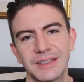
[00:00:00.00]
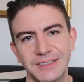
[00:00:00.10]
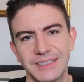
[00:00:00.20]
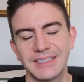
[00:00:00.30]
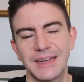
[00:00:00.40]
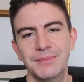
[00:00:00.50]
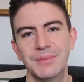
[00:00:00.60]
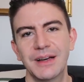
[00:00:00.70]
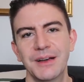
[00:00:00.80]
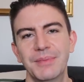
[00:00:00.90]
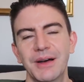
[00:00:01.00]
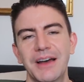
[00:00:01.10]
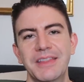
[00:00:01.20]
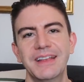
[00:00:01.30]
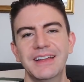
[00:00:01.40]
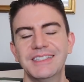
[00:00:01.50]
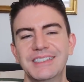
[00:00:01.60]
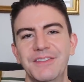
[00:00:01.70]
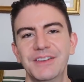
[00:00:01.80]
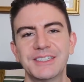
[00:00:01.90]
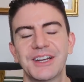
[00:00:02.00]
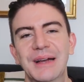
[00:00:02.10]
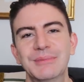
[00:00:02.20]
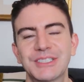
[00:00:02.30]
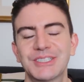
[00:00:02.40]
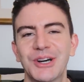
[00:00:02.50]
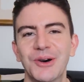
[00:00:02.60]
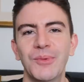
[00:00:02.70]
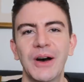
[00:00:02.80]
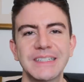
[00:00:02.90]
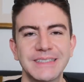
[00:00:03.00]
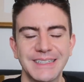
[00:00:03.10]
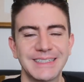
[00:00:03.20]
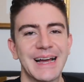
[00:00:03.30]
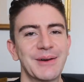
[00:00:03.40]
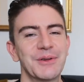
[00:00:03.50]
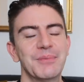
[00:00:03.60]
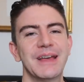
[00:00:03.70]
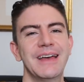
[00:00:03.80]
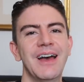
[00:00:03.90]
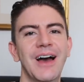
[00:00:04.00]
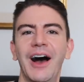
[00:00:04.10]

December, but I think it is definitely time to start winding down a bit.